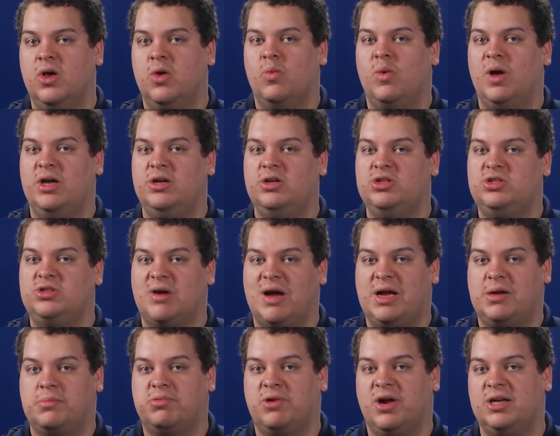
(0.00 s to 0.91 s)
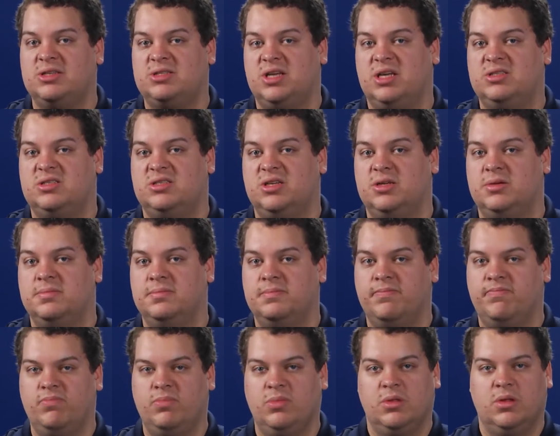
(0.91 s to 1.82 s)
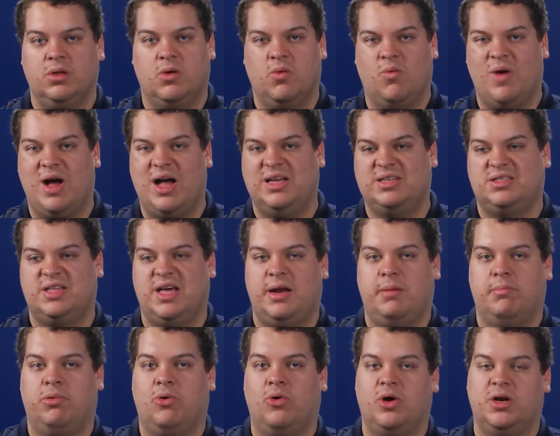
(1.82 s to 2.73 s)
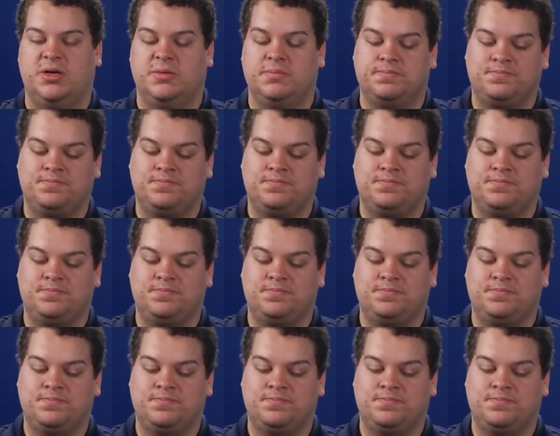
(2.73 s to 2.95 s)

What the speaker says: while you try to process it. Why is that important?